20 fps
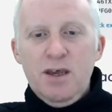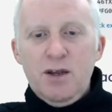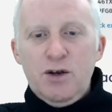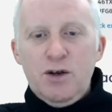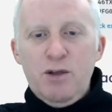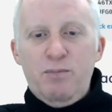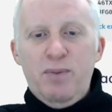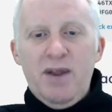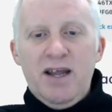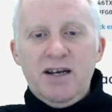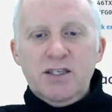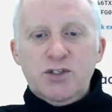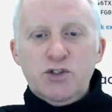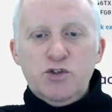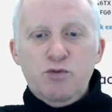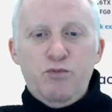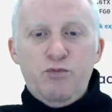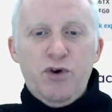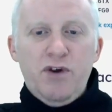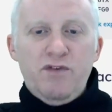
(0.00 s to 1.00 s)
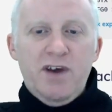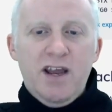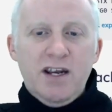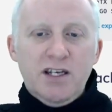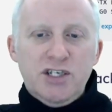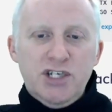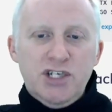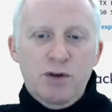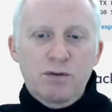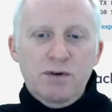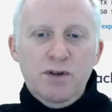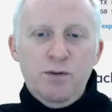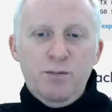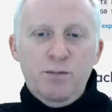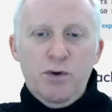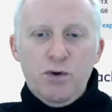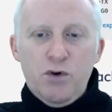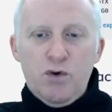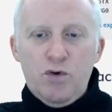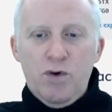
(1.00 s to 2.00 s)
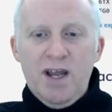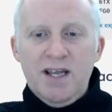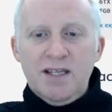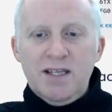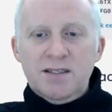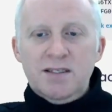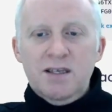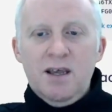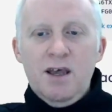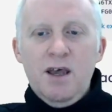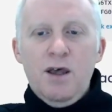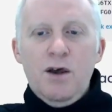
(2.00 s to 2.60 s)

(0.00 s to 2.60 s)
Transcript: The plan is to provide charitable grants